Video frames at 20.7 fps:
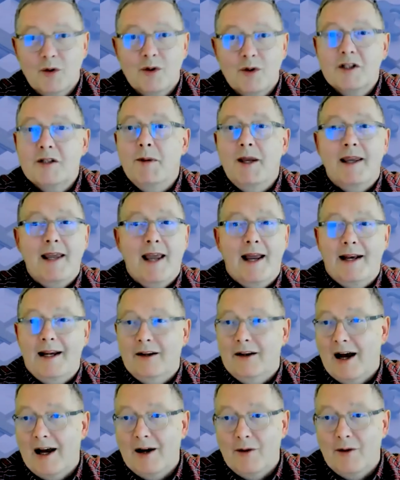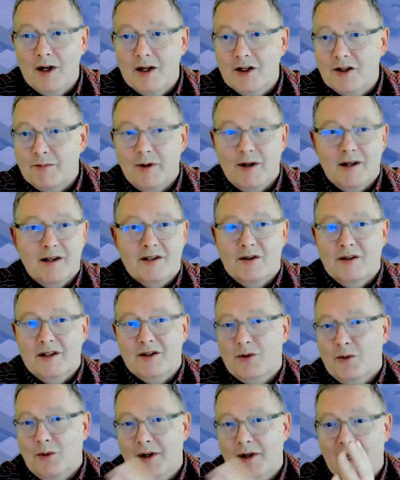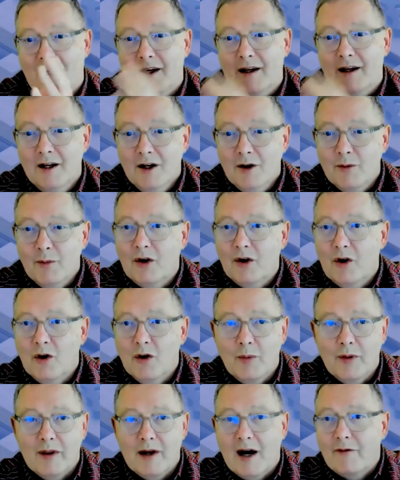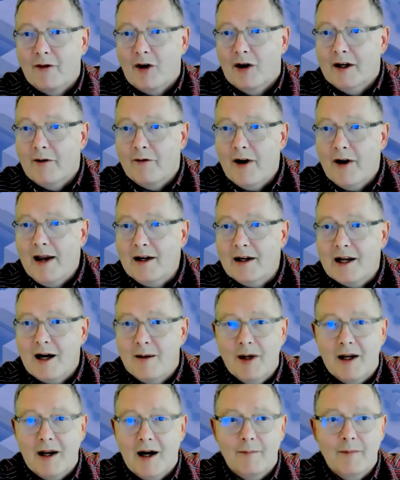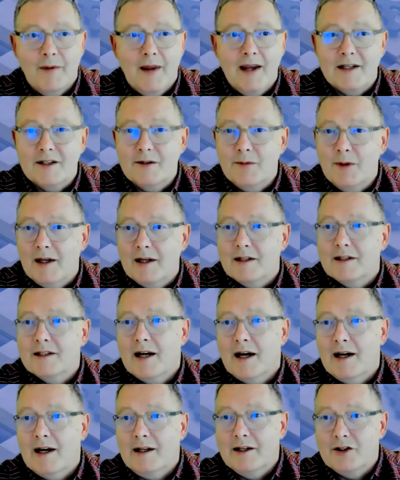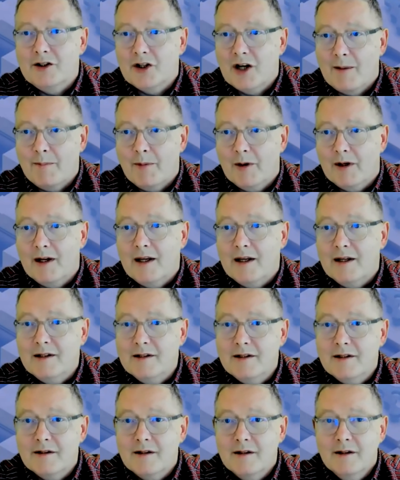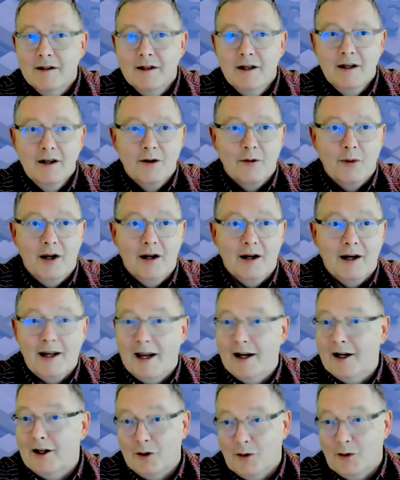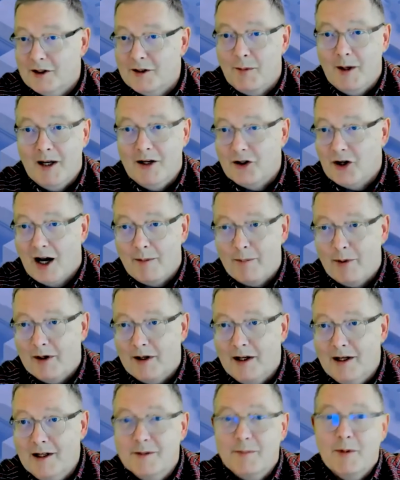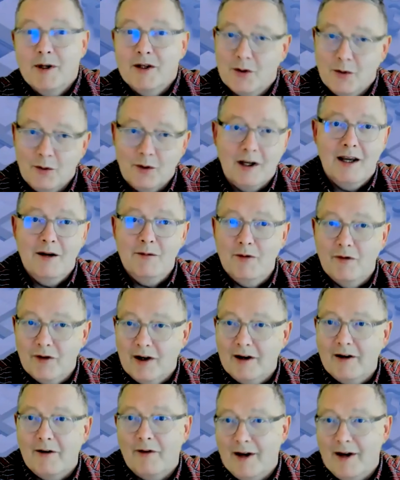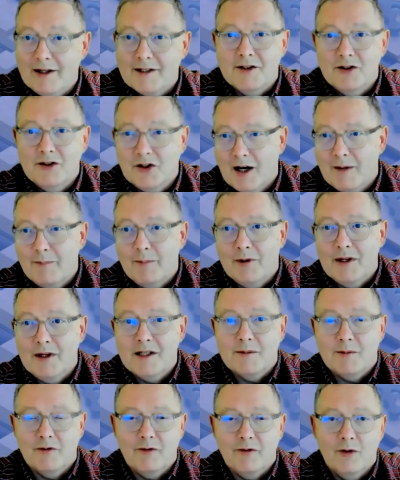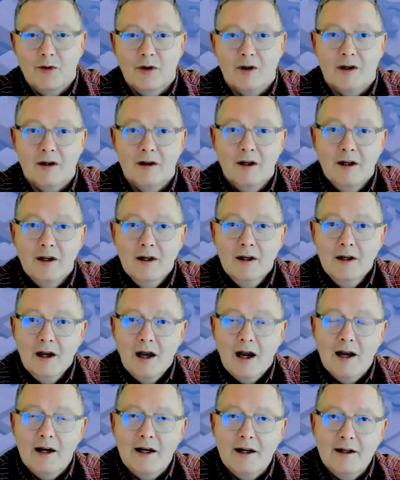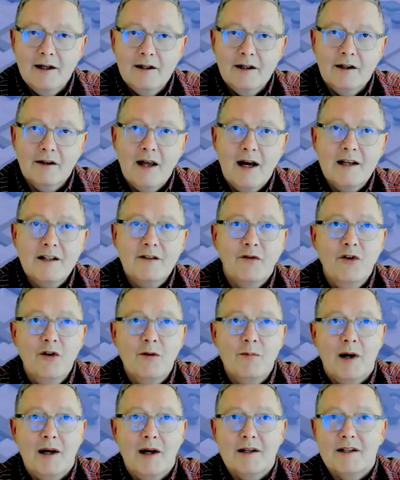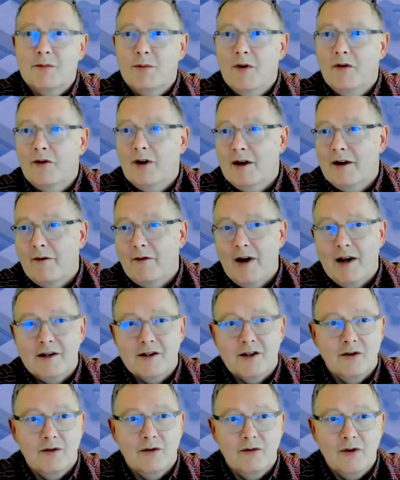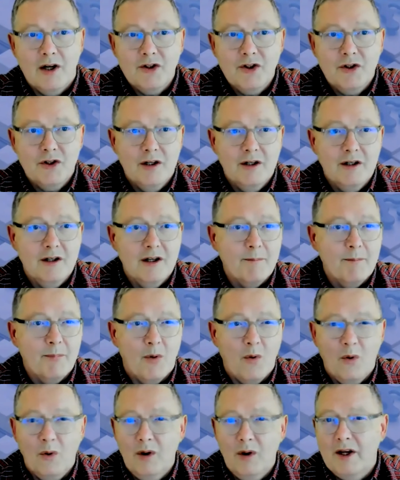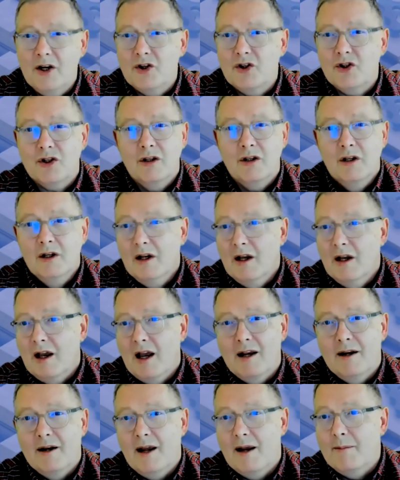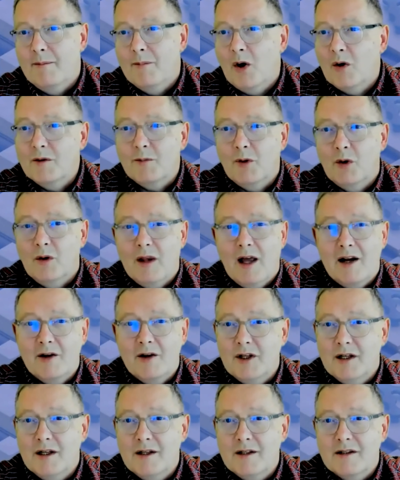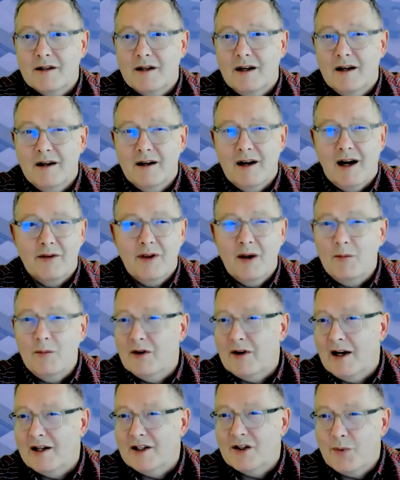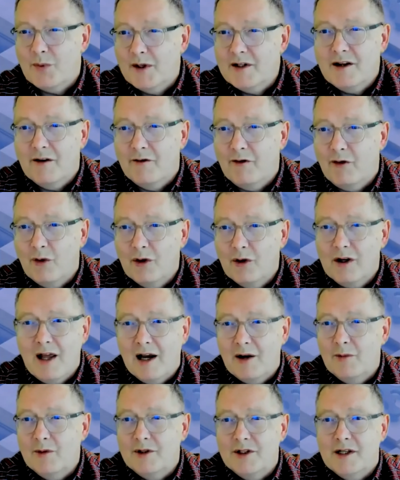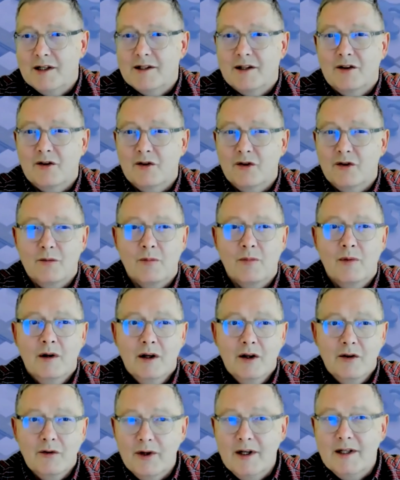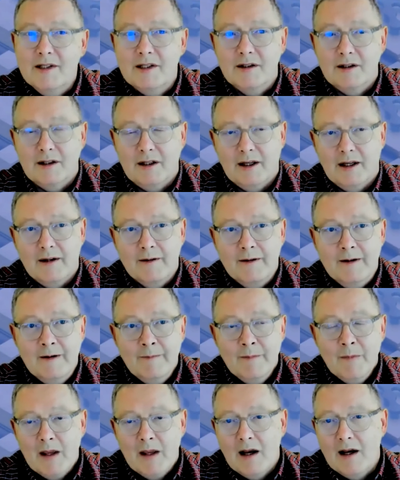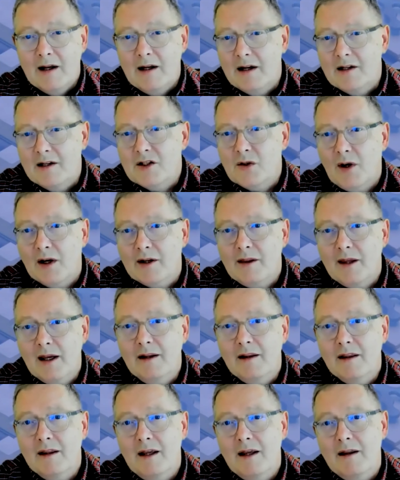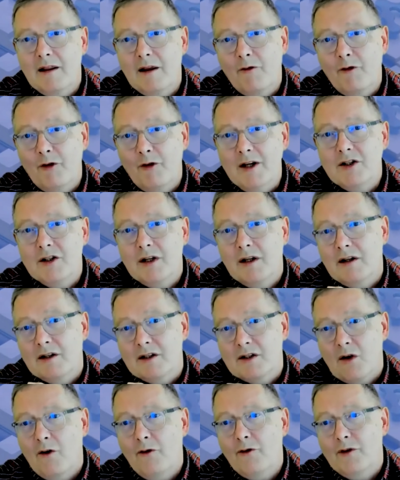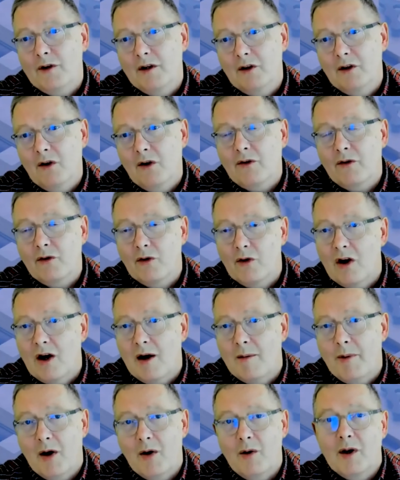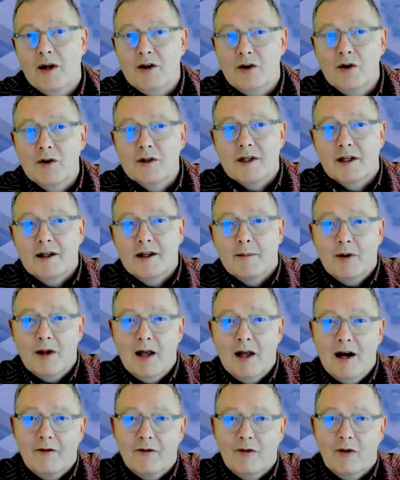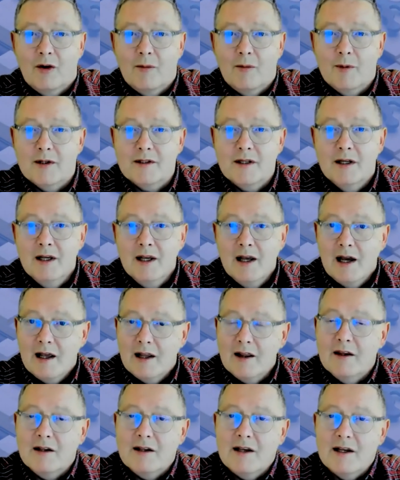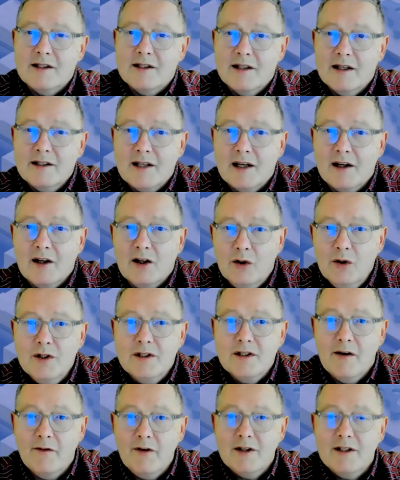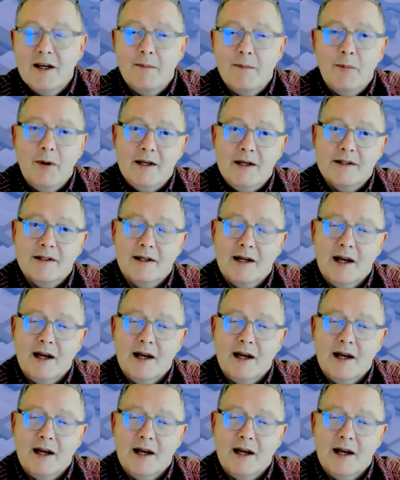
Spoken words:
Don't speak any language, but it's okay. We cope with that. I've got an event coming up next week entirely in Japanese, where again, I don't speak Japanese, but it's okay. We've run events in Japanese before. And then in the last few months, we've run events in Russian and Polish and multiple languages. I think we ran 24 languages in the room recently. And so I think the feature that's often not thought about in using the platform is this inclusivity piece.